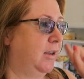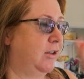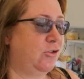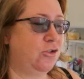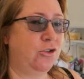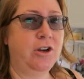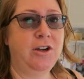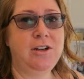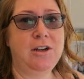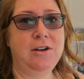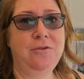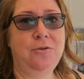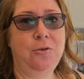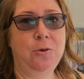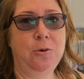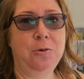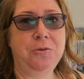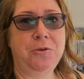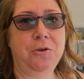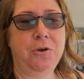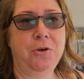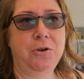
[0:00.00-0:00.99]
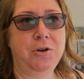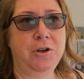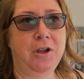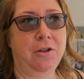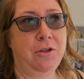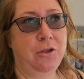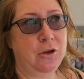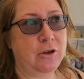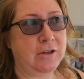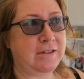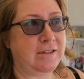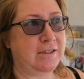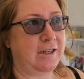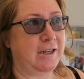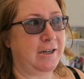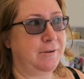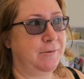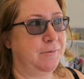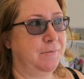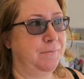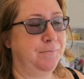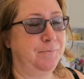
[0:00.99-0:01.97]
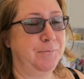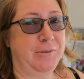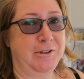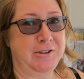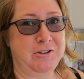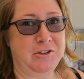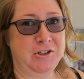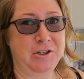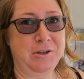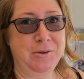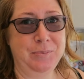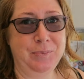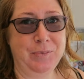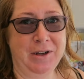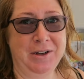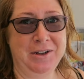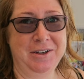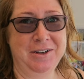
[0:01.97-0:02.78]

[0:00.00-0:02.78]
Australia Day falls on a Thursday this year,